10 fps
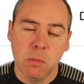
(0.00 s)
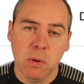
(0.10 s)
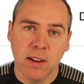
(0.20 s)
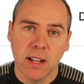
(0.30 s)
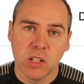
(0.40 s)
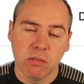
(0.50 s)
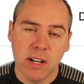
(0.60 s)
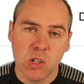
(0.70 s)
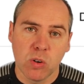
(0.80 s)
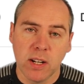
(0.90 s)
with our
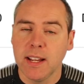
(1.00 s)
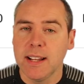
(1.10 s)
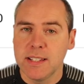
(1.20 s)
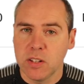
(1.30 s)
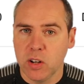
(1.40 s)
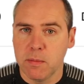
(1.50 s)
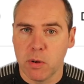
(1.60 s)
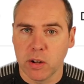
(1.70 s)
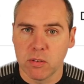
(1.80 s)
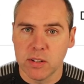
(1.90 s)
directory inside of
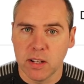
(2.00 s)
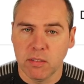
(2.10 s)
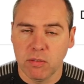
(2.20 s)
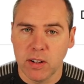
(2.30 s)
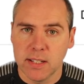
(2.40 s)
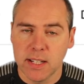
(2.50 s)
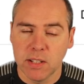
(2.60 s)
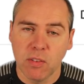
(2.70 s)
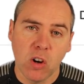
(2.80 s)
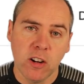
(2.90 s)
Microsoft
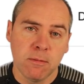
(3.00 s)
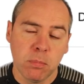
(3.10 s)
365,